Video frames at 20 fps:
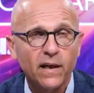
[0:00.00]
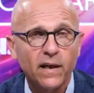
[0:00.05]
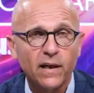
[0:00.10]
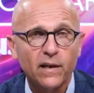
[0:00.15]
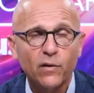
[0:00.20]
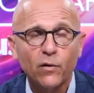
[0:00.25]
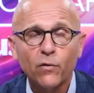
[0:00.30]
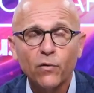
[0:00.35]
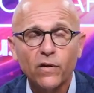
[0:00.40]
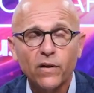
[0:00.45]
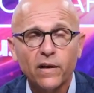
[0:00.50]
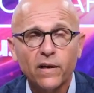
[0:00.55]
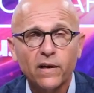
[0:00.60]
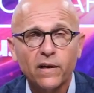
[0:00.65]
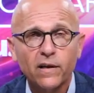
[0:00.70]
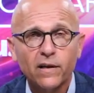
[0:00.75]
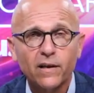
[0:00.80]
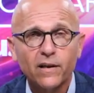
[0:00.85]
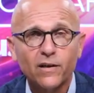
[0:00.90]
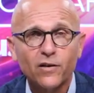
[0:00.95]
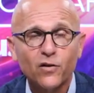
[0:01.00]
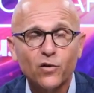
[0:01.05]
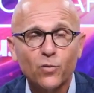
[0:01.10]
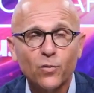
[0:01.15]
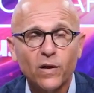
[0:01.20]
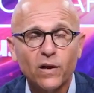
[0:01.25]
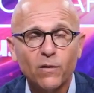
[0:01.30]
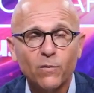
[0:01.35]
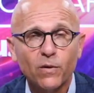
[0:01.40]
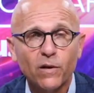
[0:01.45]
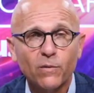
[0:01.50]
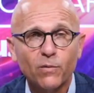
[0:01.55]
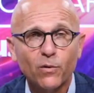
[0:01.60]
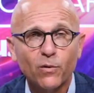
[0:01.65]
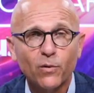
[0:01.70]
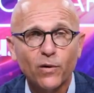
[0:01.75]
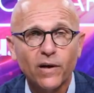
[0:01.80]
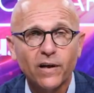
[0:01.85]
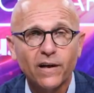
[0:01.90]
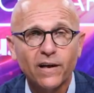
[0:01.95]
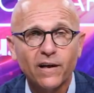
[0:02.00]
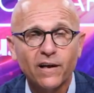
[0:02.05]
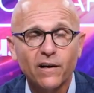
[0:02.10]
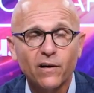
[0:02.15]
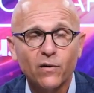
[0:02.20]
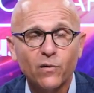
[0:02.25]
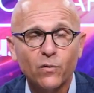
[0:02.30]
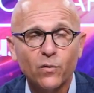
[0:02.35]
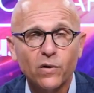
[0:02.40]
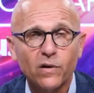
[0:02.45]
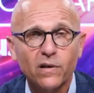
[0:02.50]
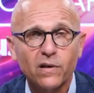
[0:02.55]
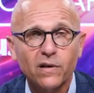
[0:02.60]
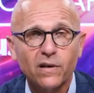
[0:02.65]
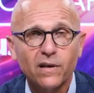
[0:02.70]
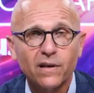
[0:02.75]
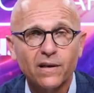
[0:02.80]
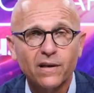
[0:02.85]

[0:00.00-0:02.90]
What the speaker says: I don't think too many people right now would